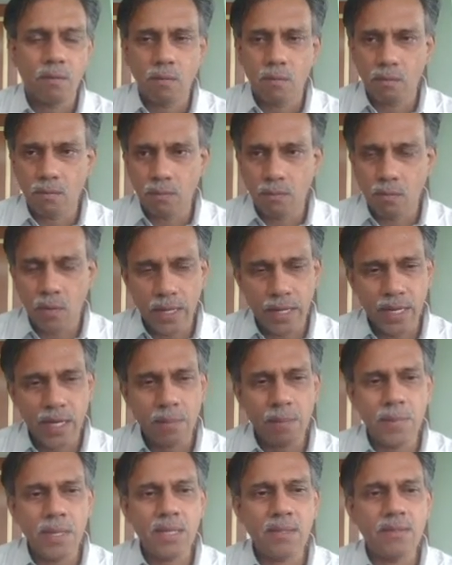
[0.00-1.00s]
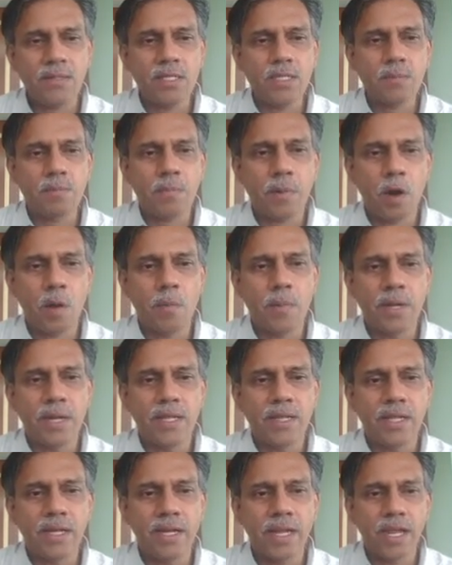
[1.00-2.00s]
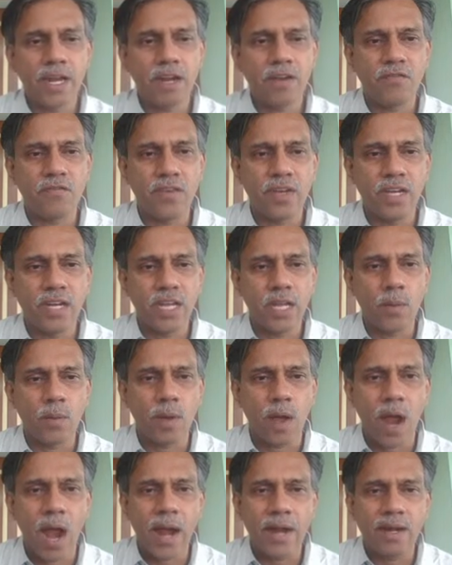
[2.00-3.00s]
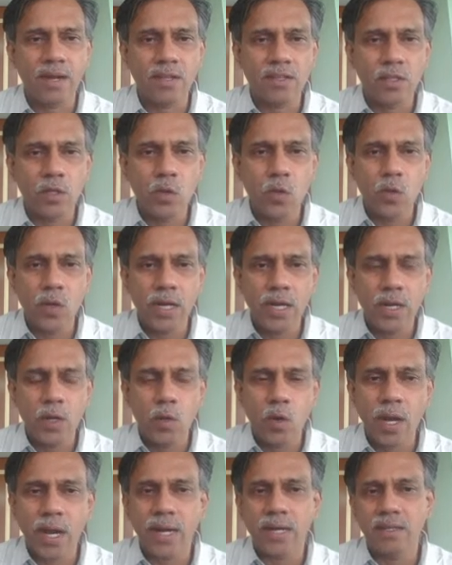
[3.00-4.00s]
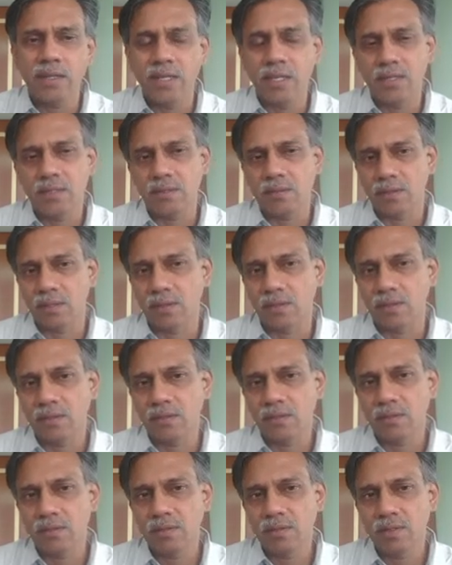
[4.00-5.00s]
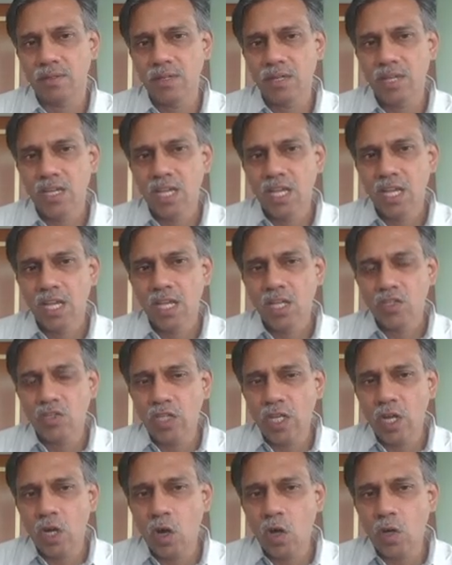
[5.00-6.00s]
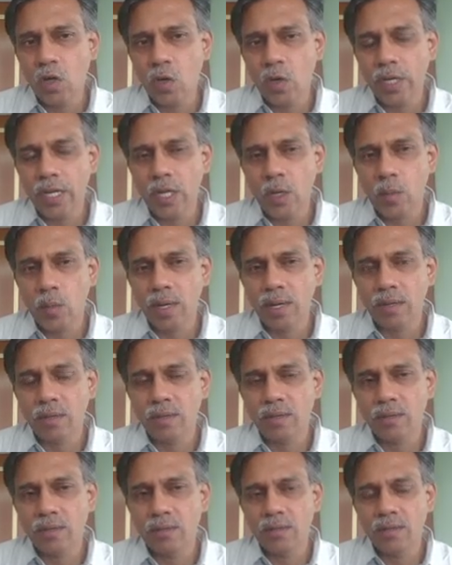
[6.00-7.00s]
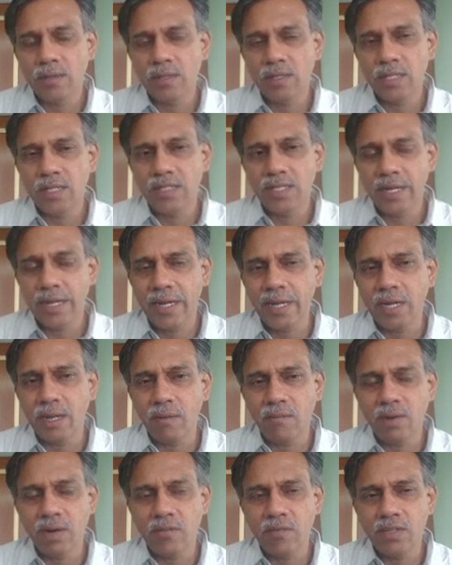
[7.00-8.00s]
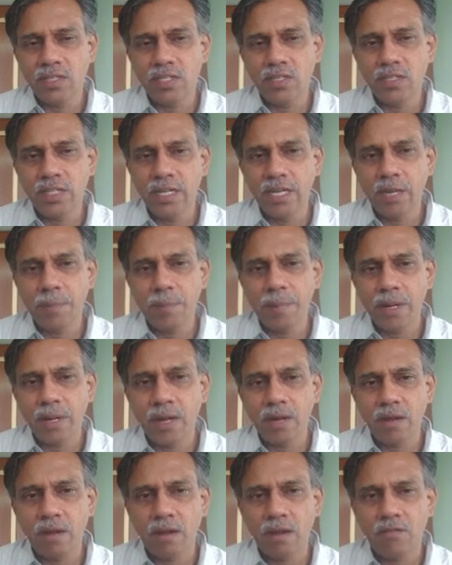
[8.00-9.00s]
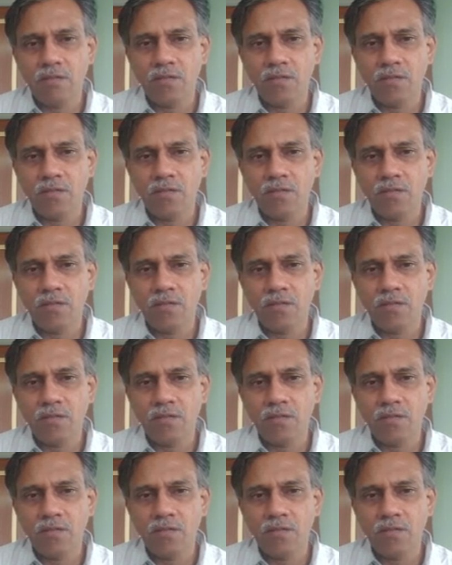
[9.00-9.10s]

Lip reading: What it means is probability that n of t, and you will look at these things. 0 to t1 is an interval which is independent of